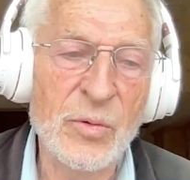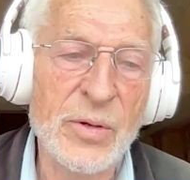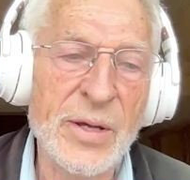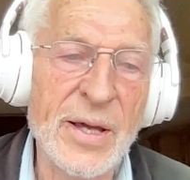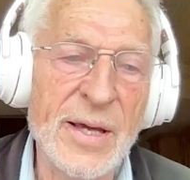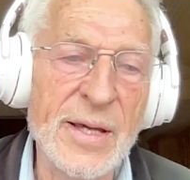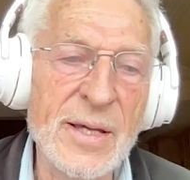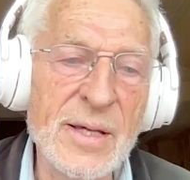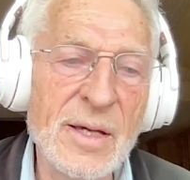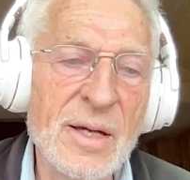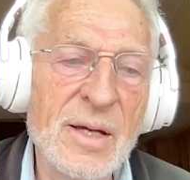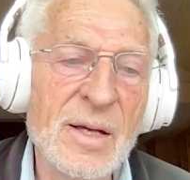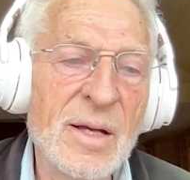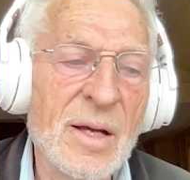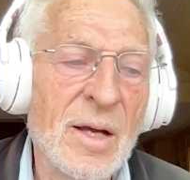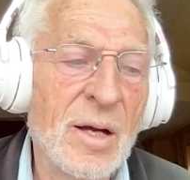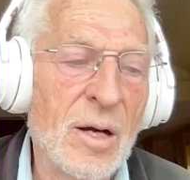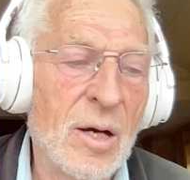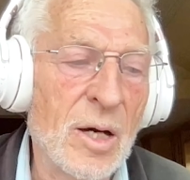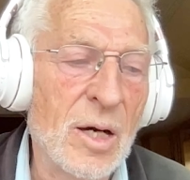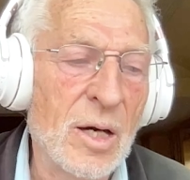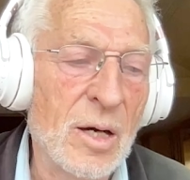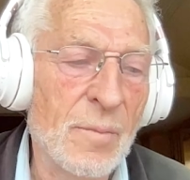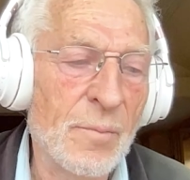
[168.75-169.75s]
Okay,
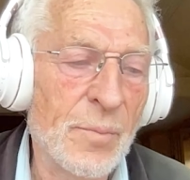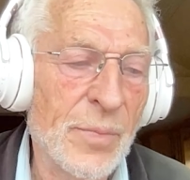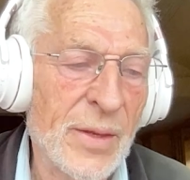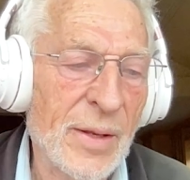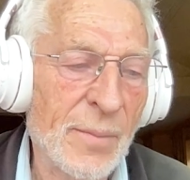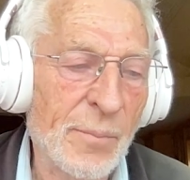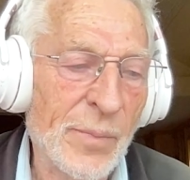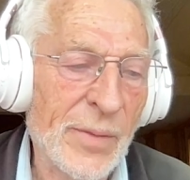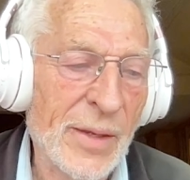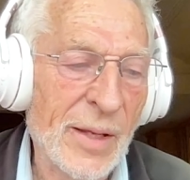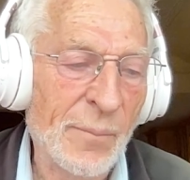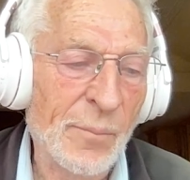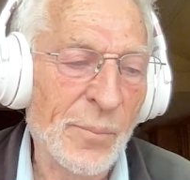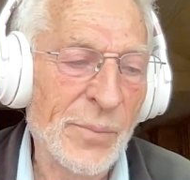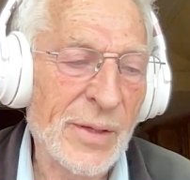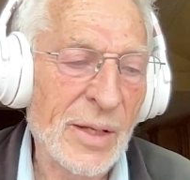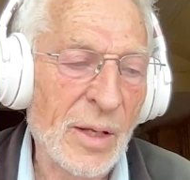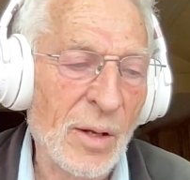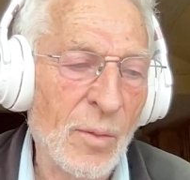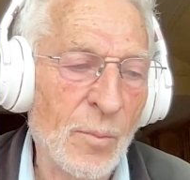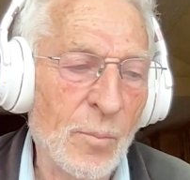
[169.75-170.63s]
um, okay.